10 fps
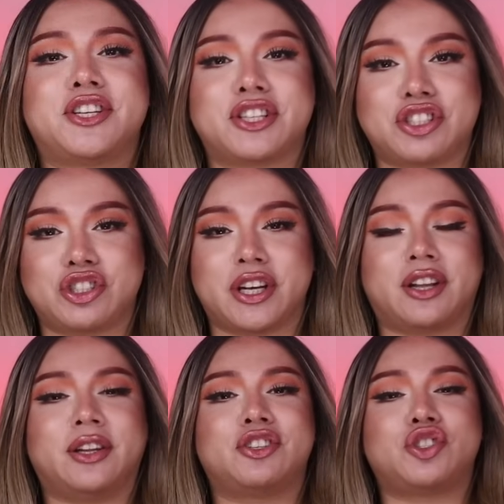Just
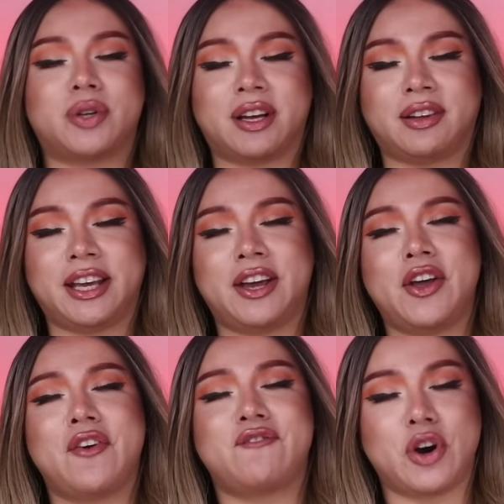strictly strictly
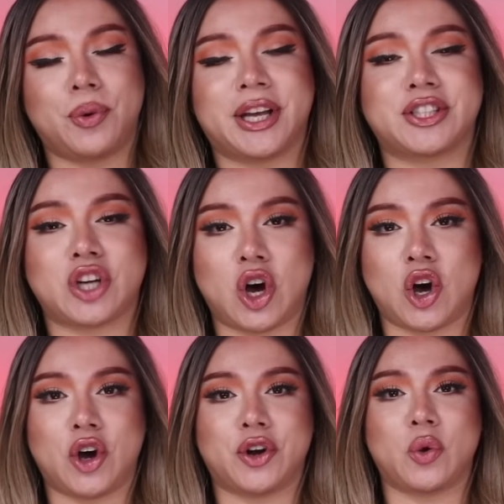focus
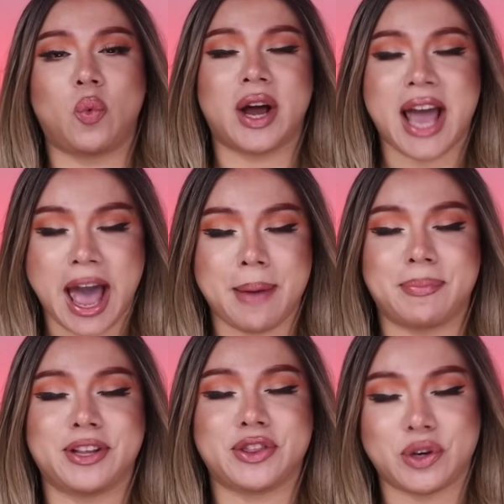on what
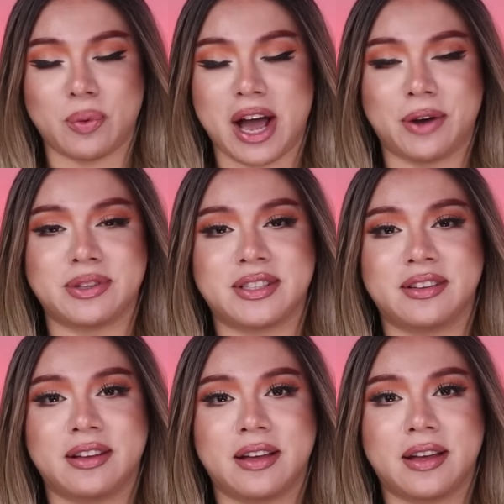happened throughout
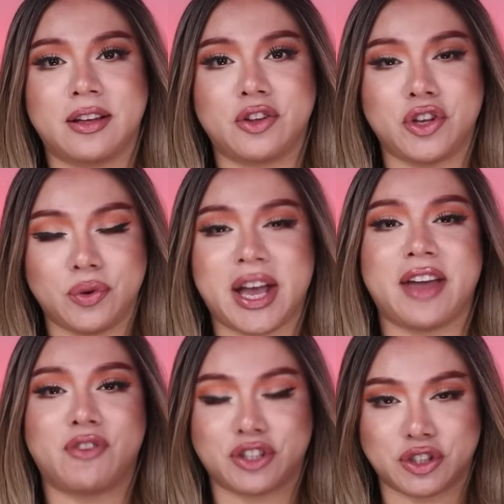
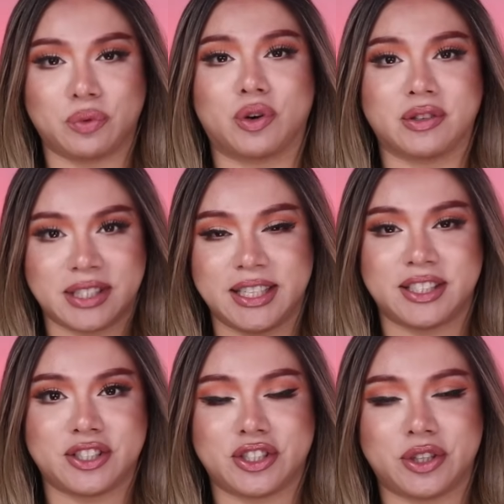UK versus the World
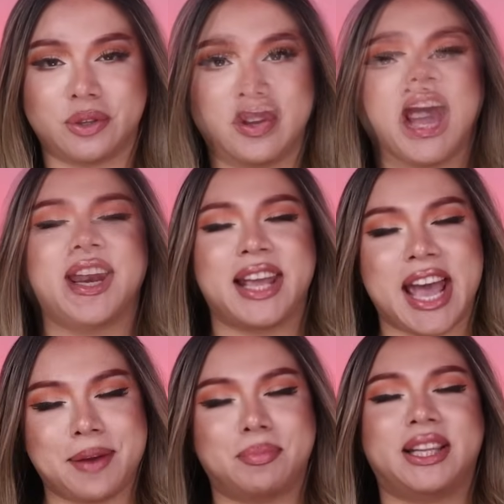Season 2. And
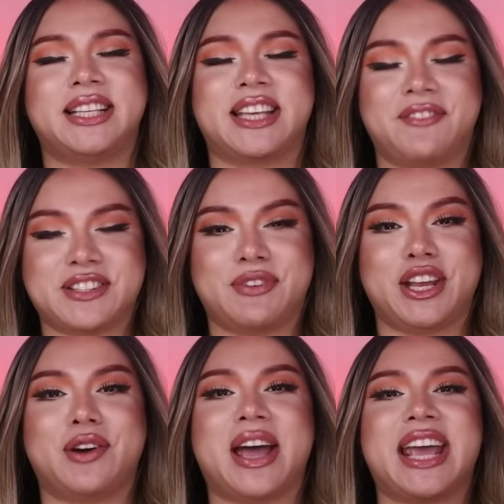again, please give this
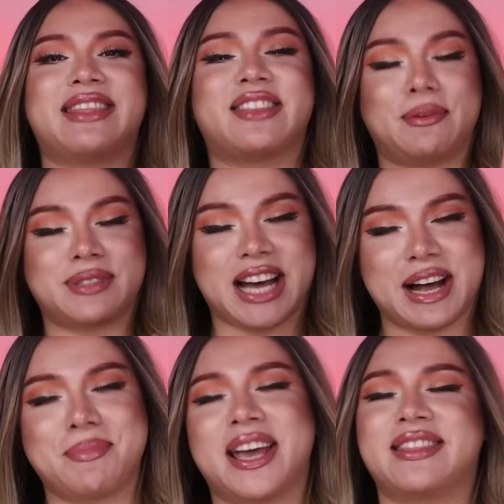video a thumbs
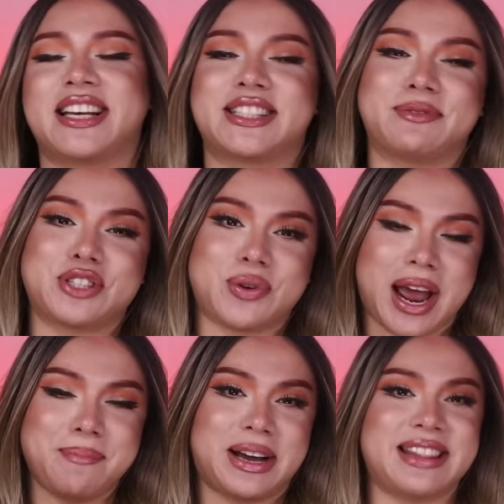up, hit that
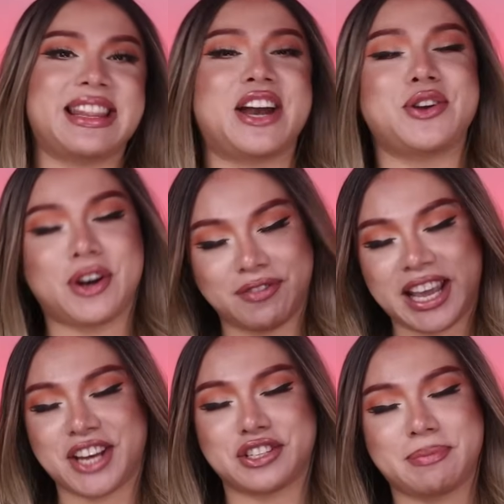subscribe button, that
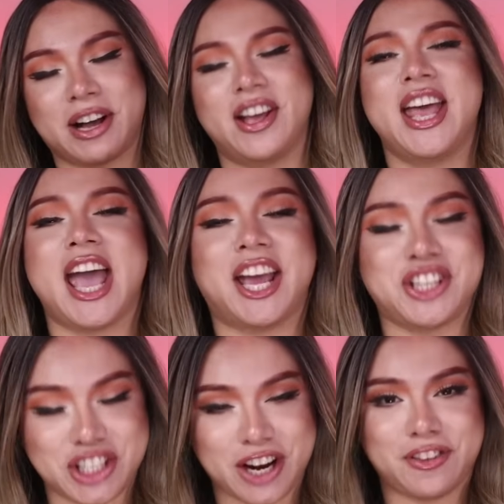notification bell,
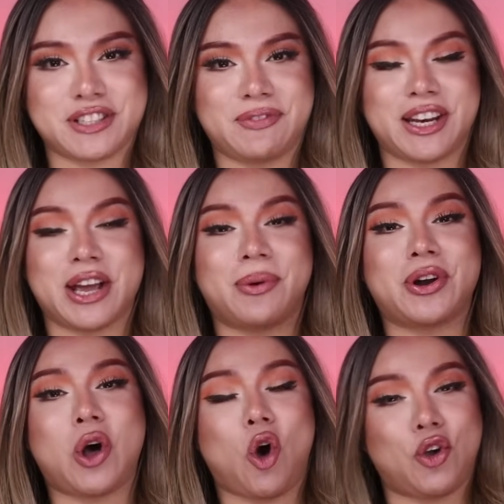and share this video
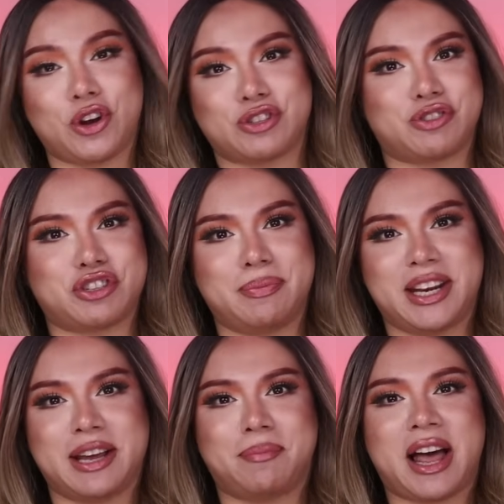on all your social
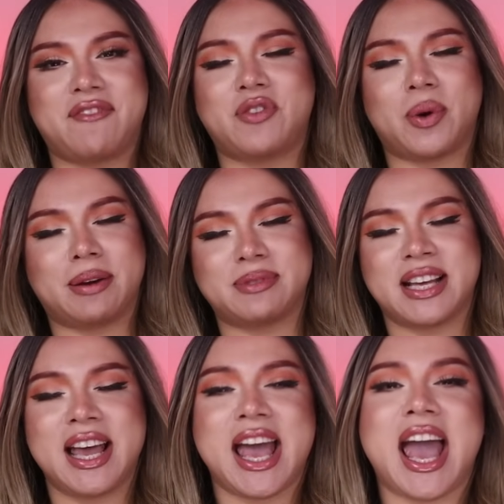media platforms.
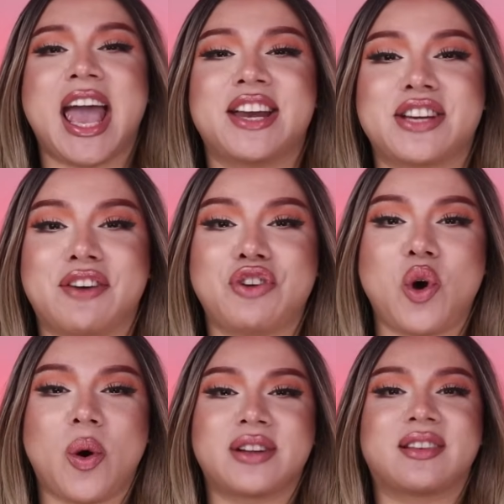And of
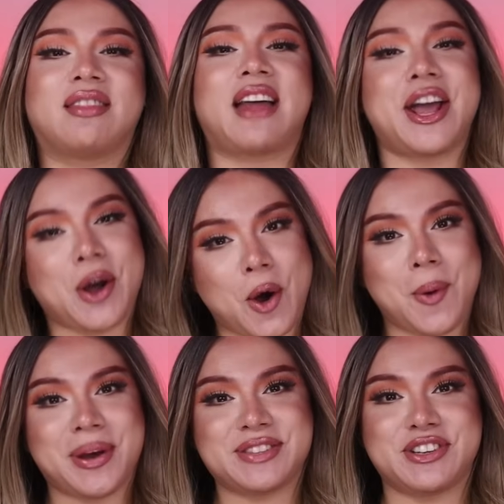course, like
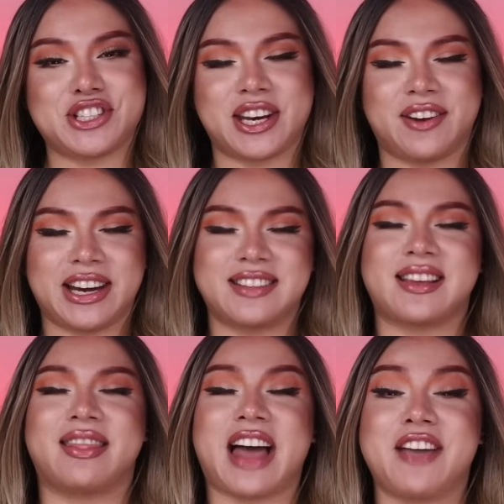always, visionaries,
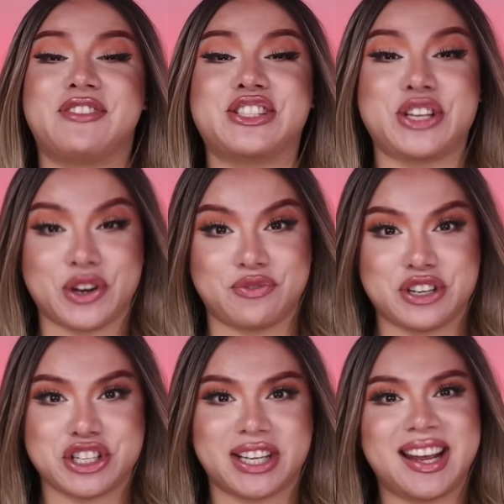life is your
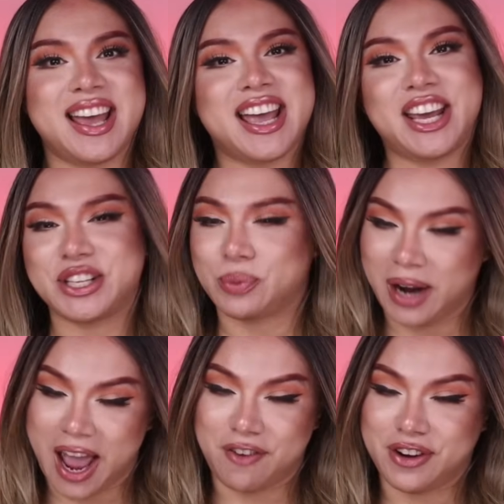vision. It is
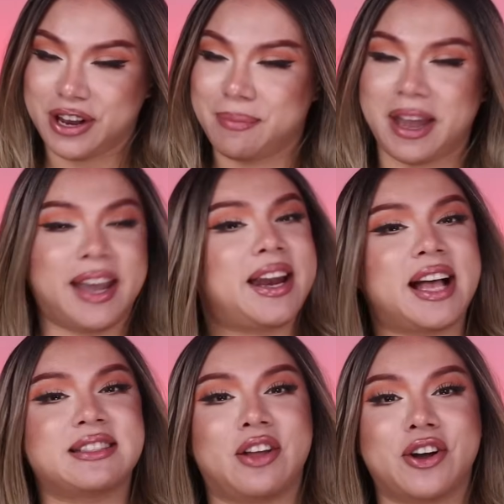whatever you make it,
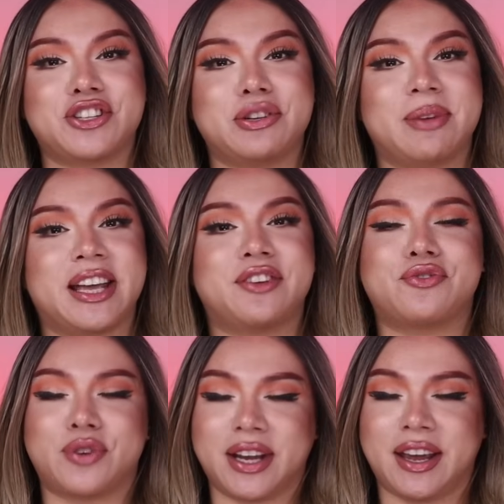as long as you make it
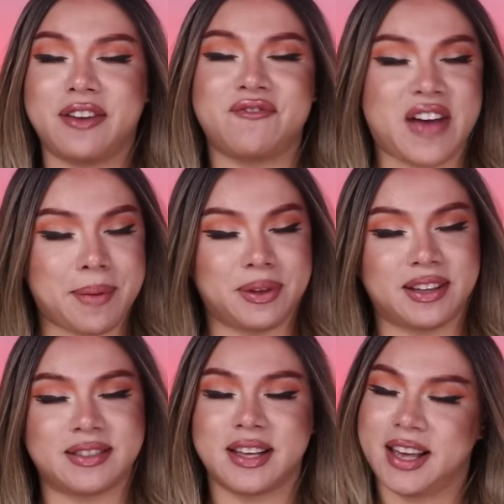freaking
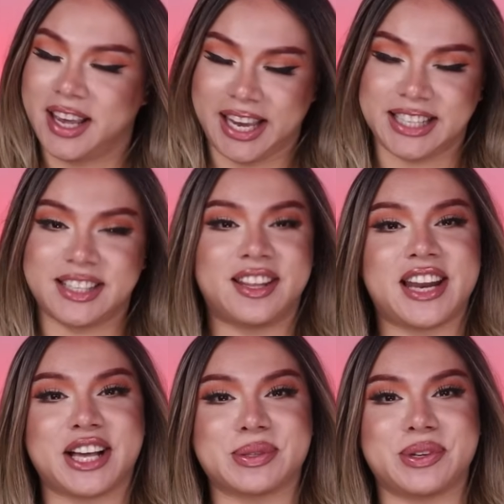fabulous. Into the
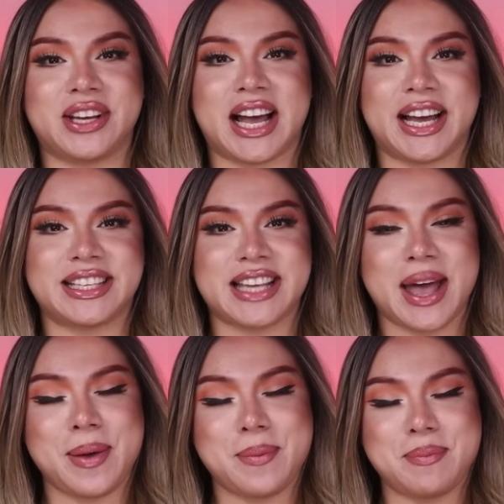next one, you guys.
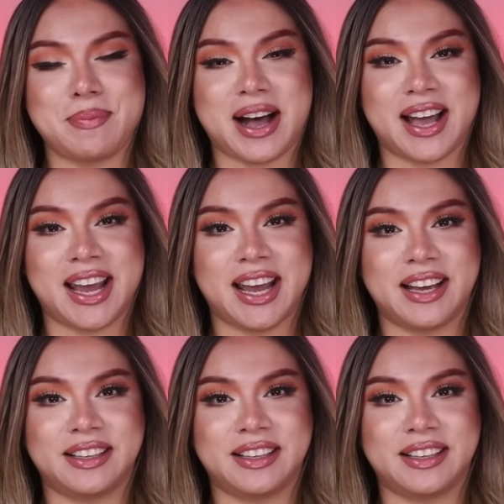Bye.